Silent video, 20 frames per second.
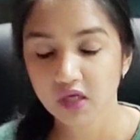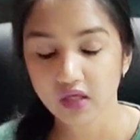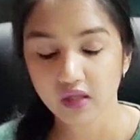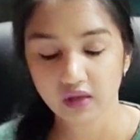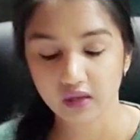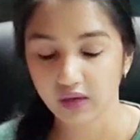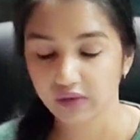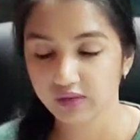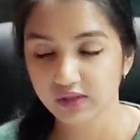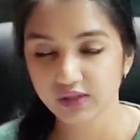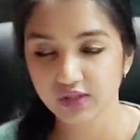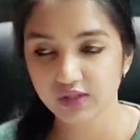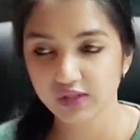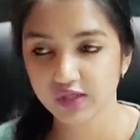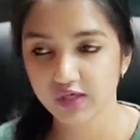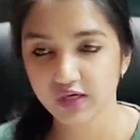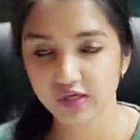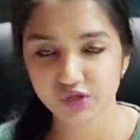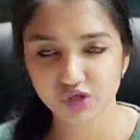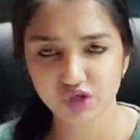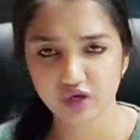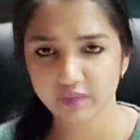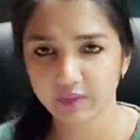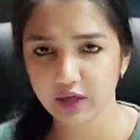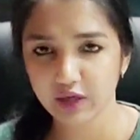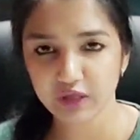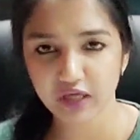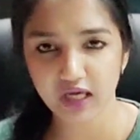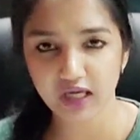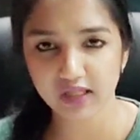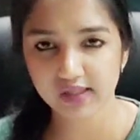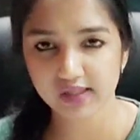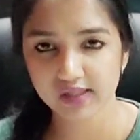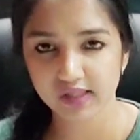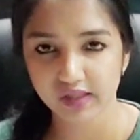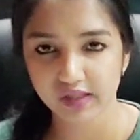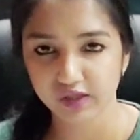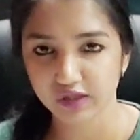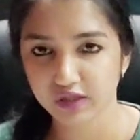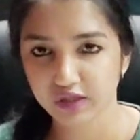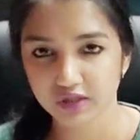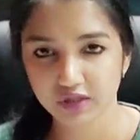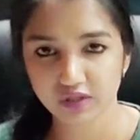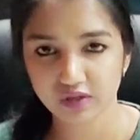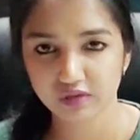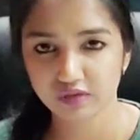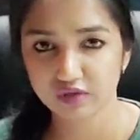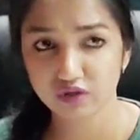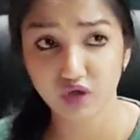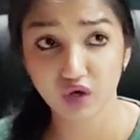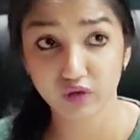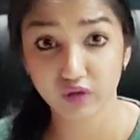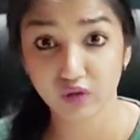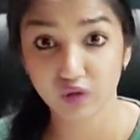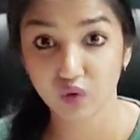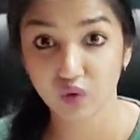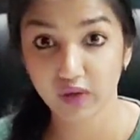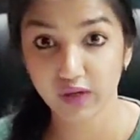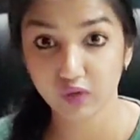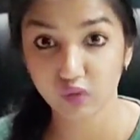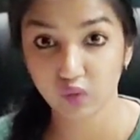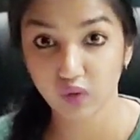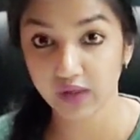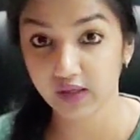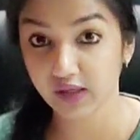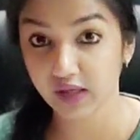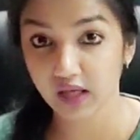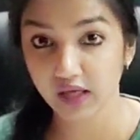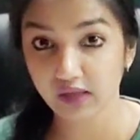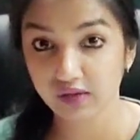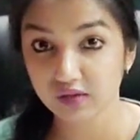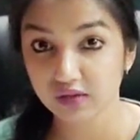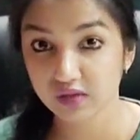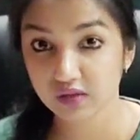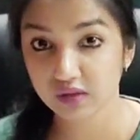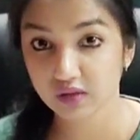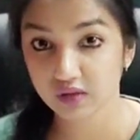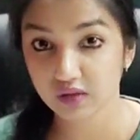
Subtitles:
There is this energy about uncertainty, not knowing what next.